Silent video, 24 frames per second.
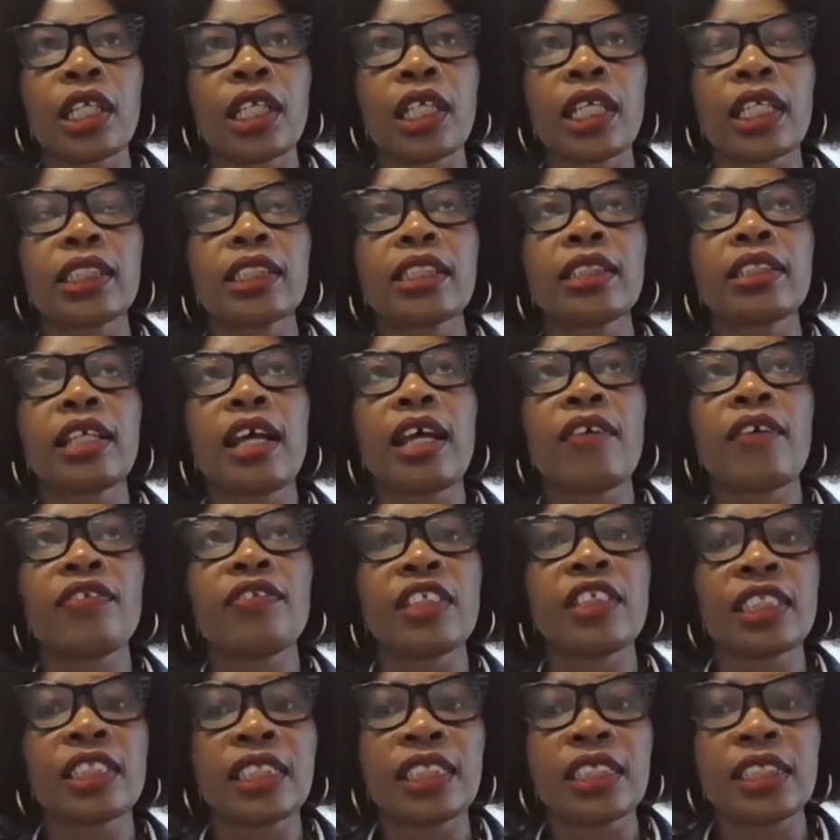getting their
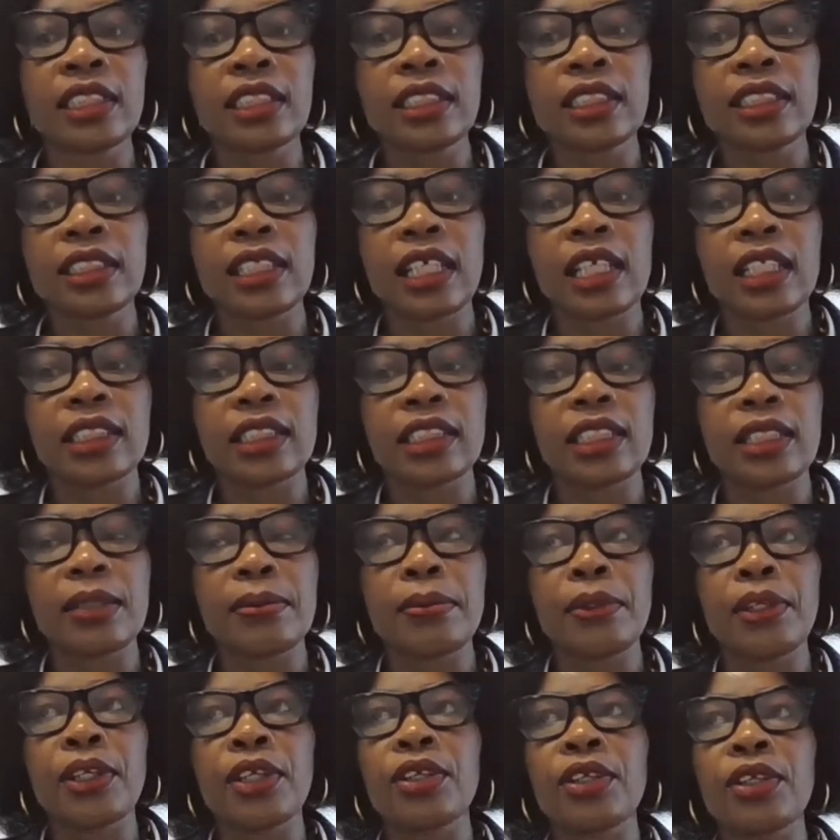visas, their
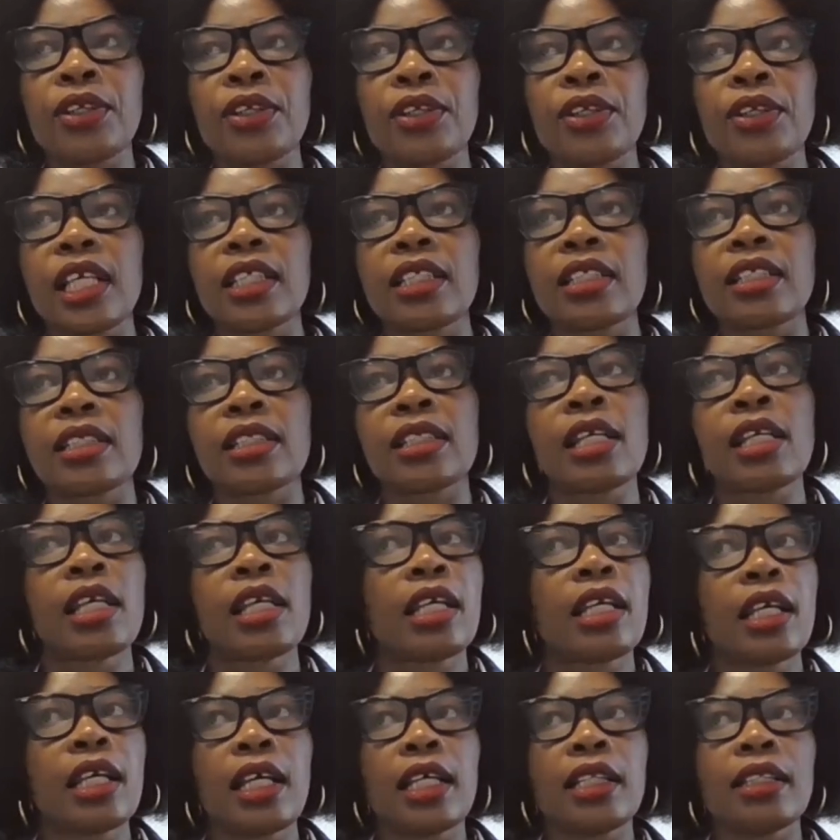TB tests,